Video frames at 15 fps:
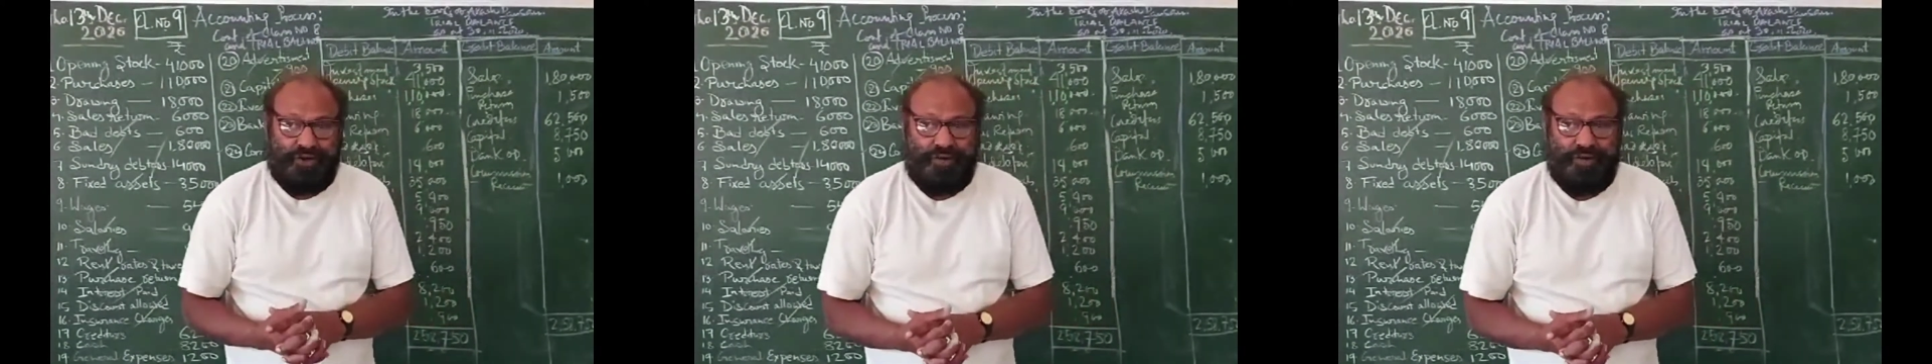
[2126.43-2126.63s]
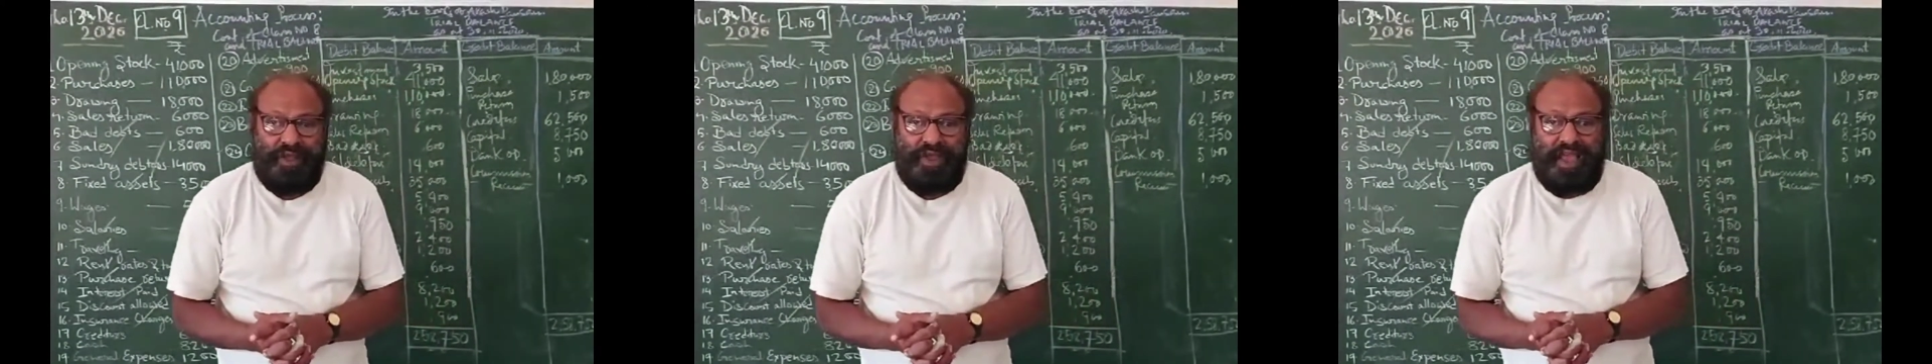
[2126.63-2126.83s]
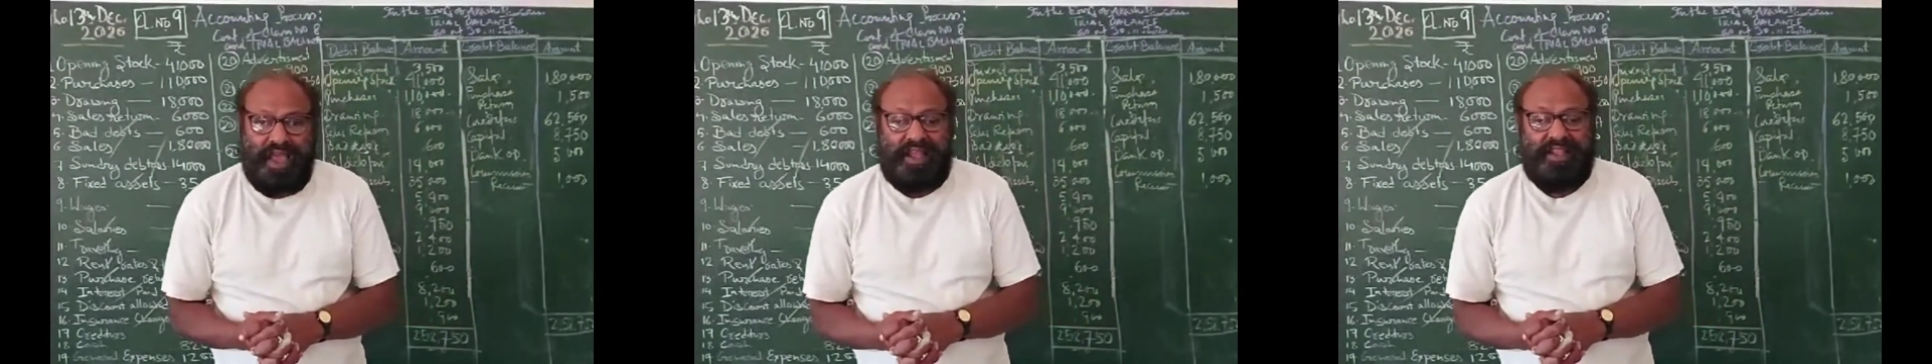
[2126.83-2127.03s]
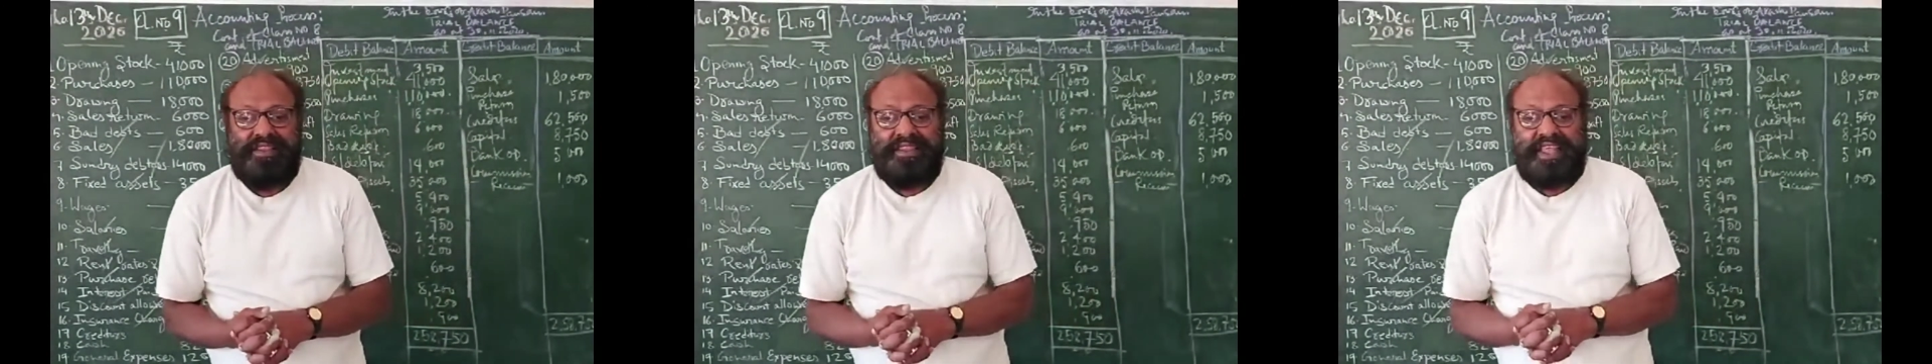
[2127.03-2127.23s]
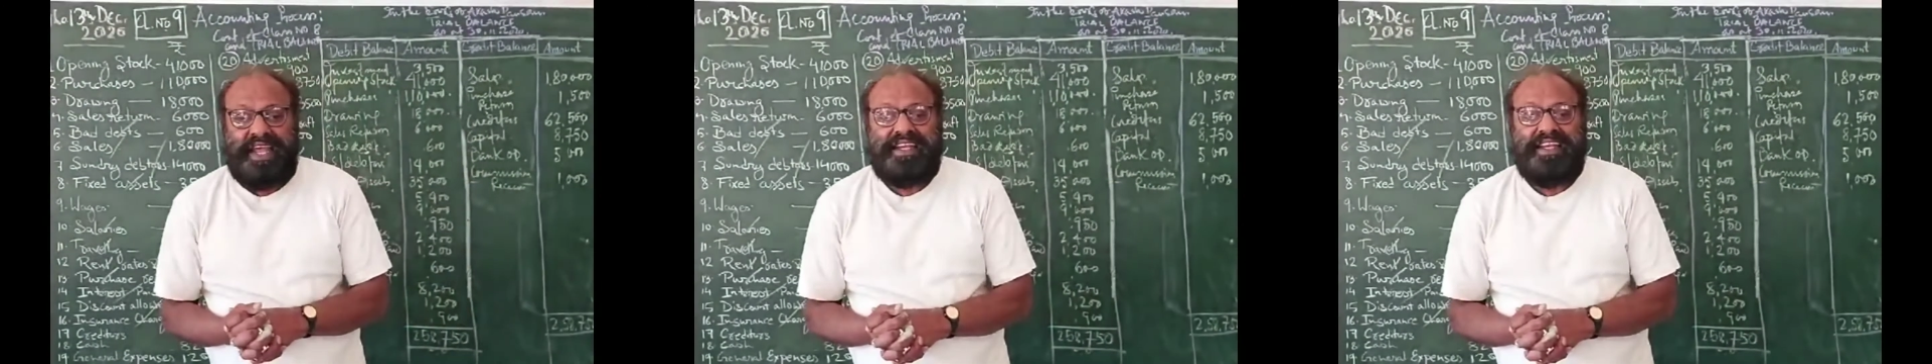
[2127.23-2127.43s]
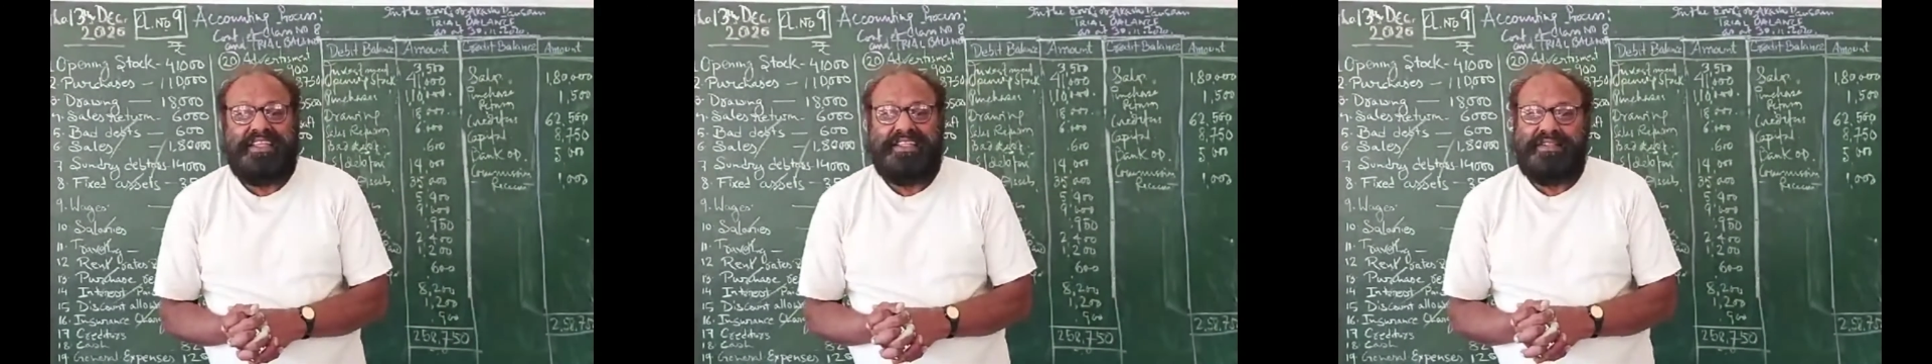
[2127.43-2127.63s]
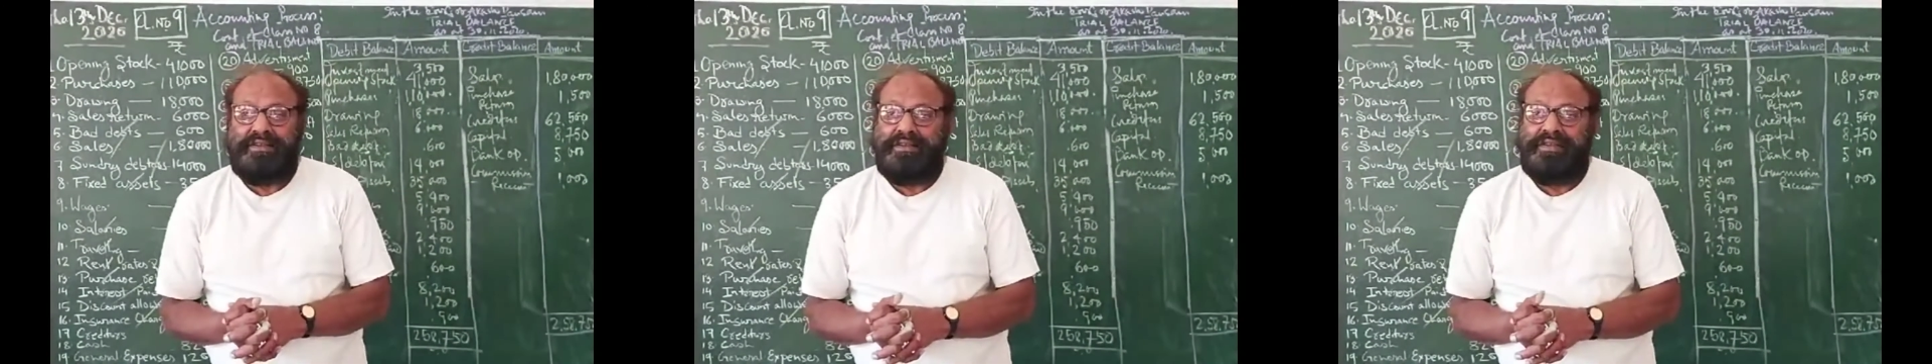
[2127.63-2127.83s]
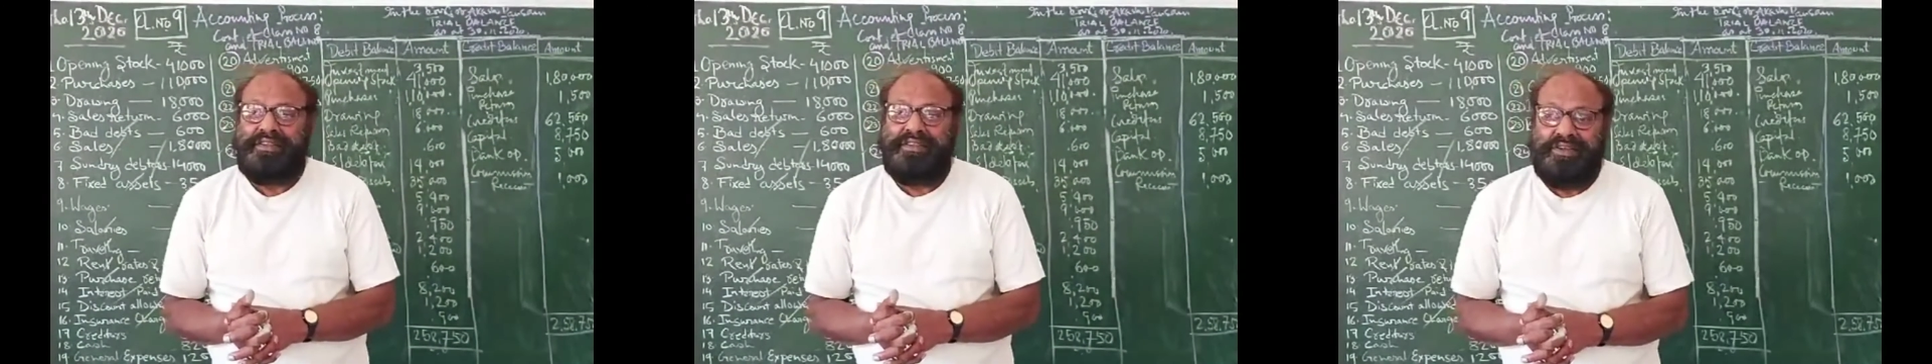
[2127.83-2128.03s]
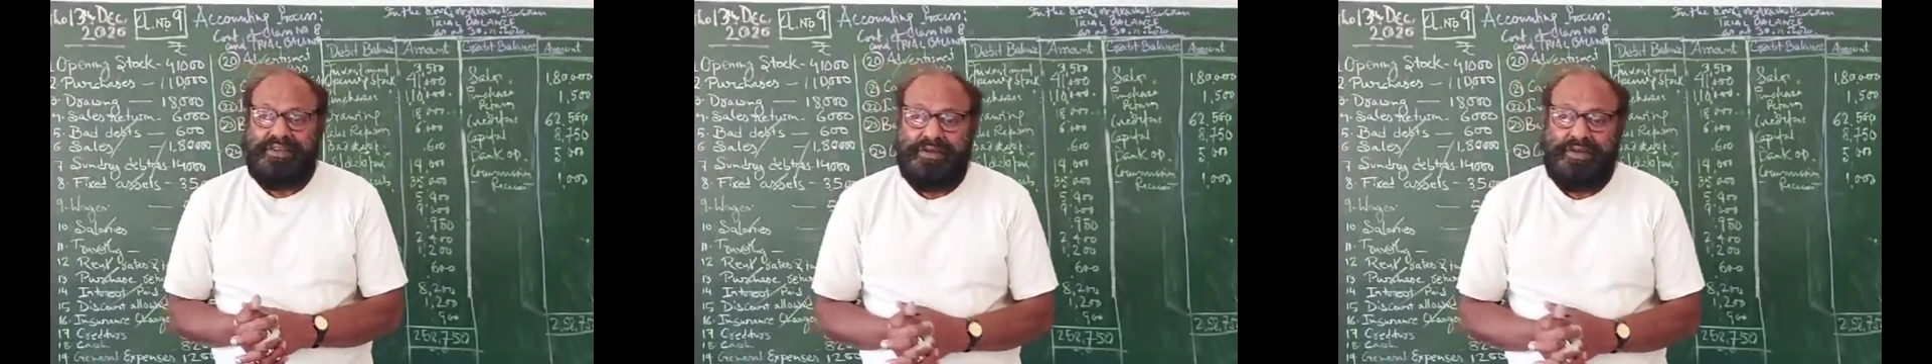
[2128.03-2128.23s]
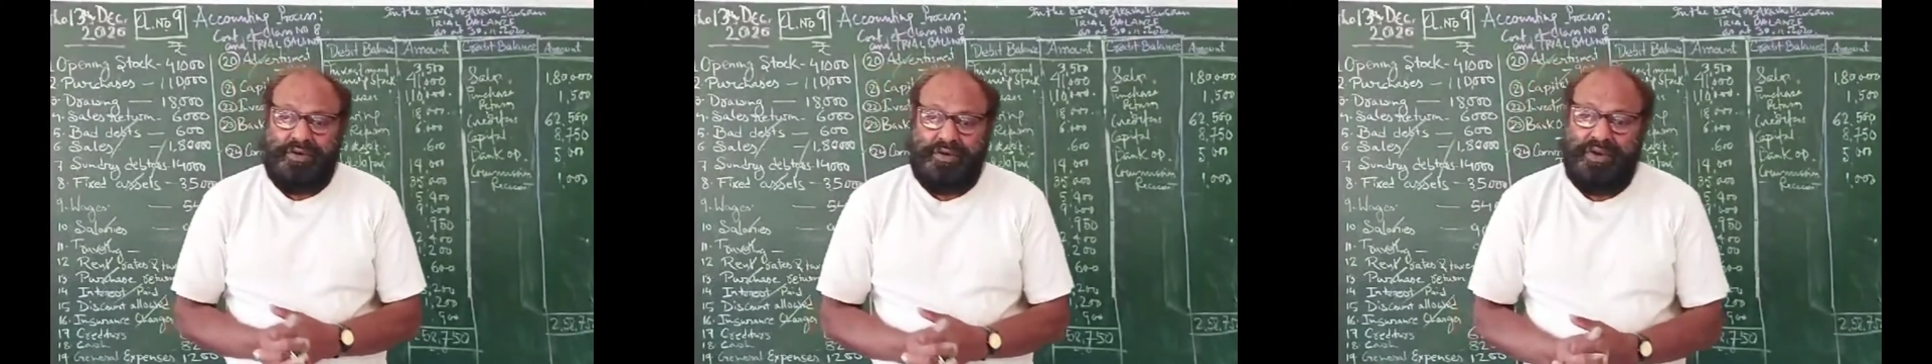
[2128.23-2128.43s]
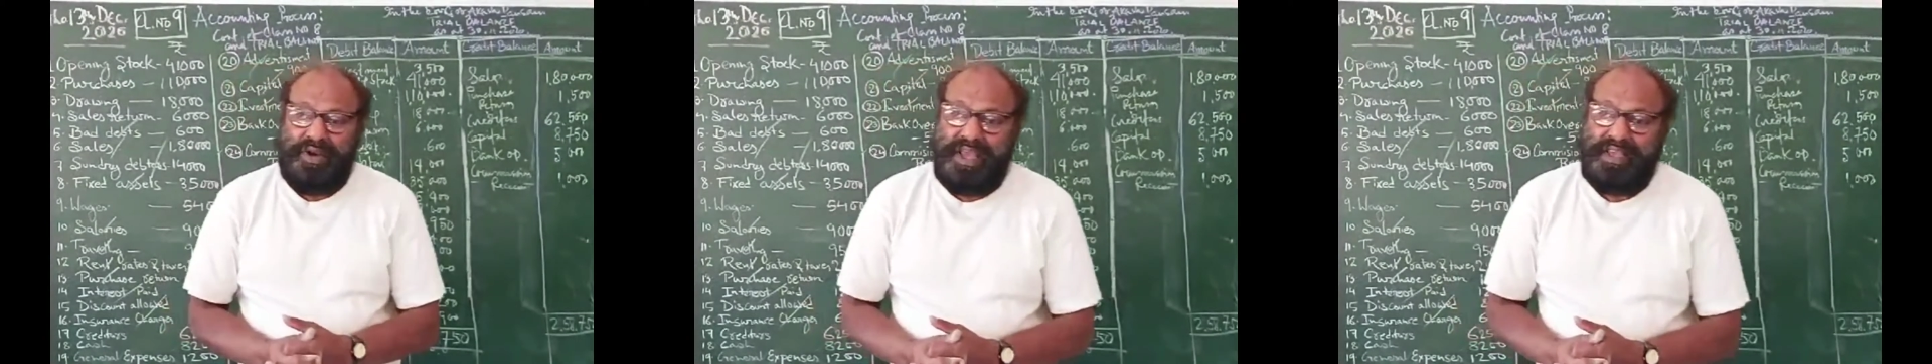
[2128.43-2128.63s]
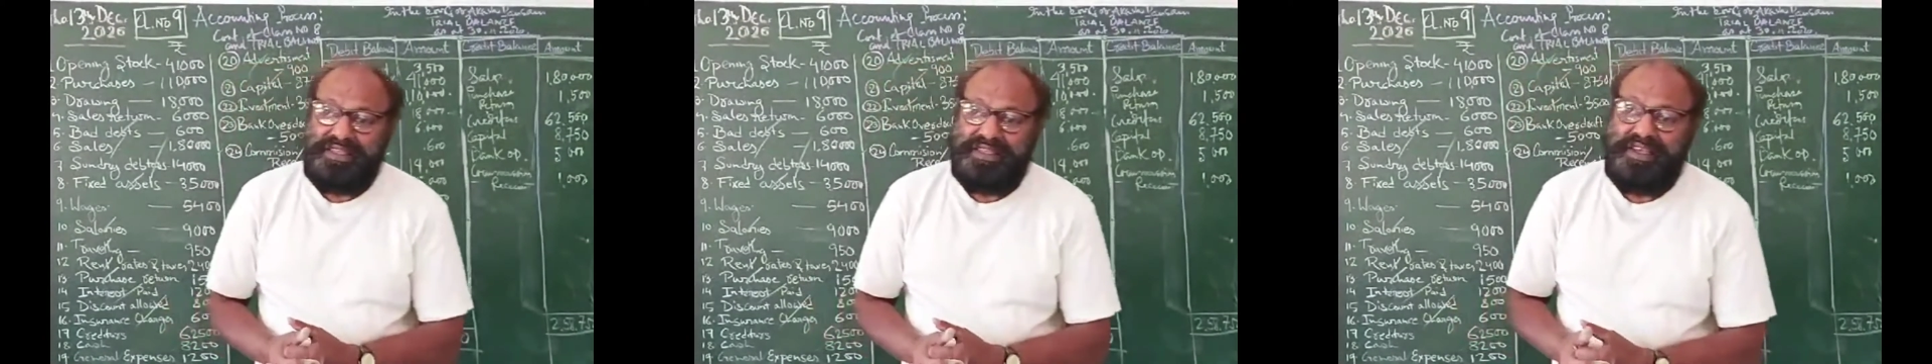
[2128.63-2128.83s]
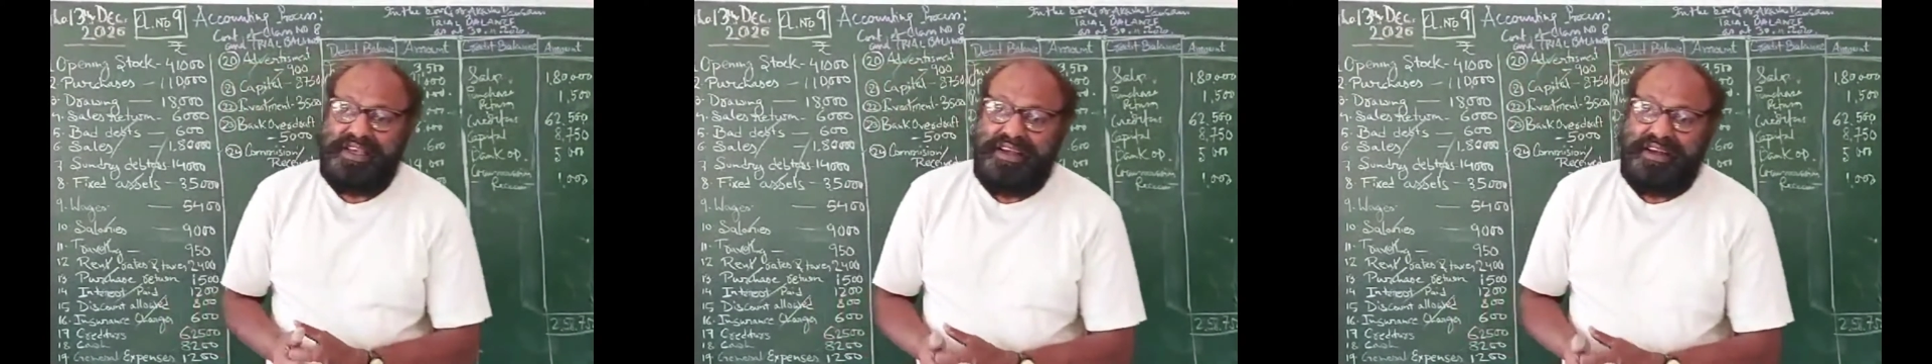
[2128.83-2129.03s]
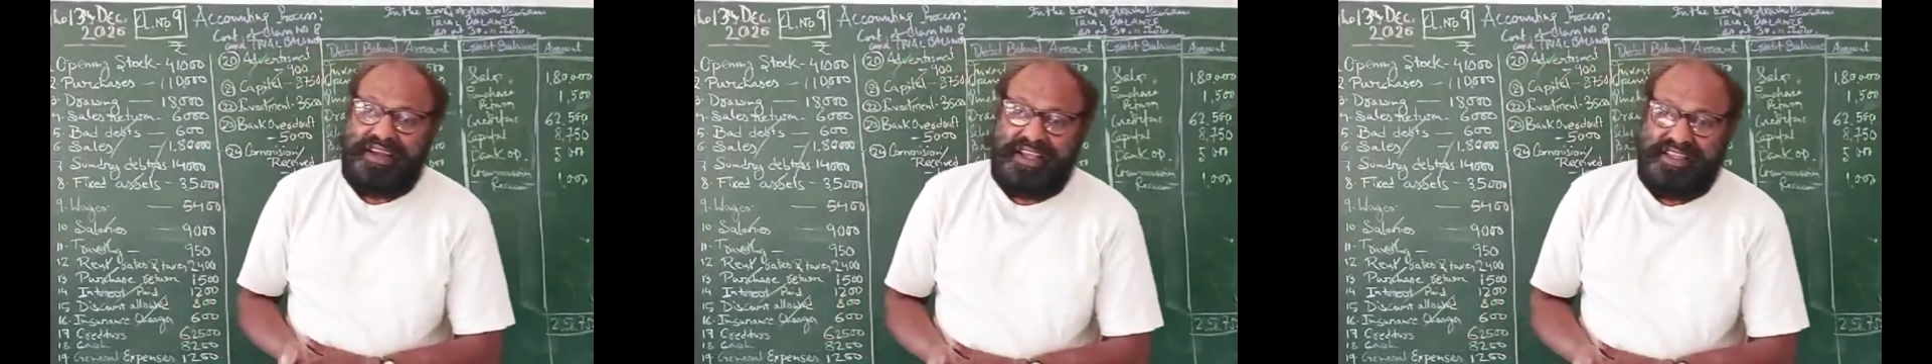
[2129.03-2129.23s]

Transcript: will be our issue, and that is